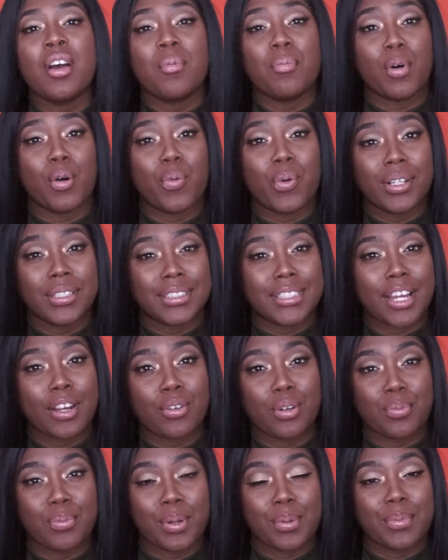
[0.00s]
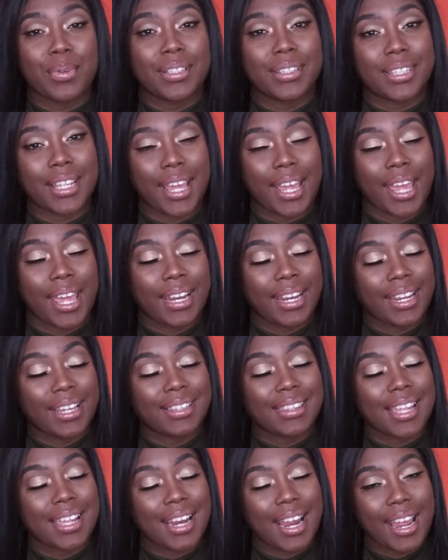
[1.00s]
But once I remembered the
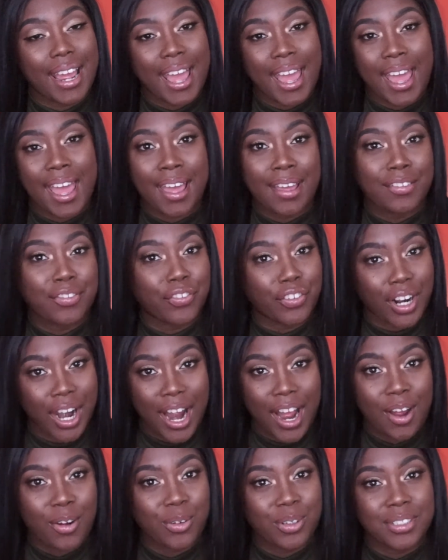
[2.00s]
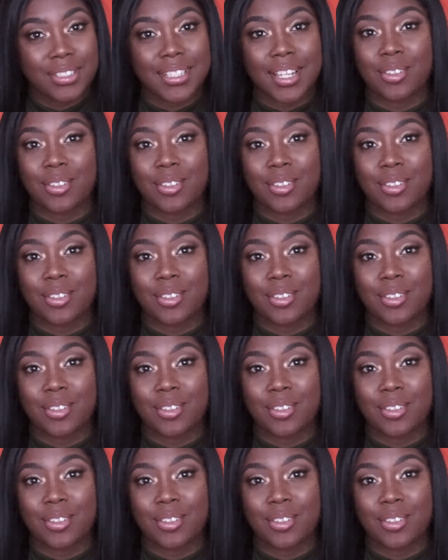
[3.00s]
headache that I had for hours,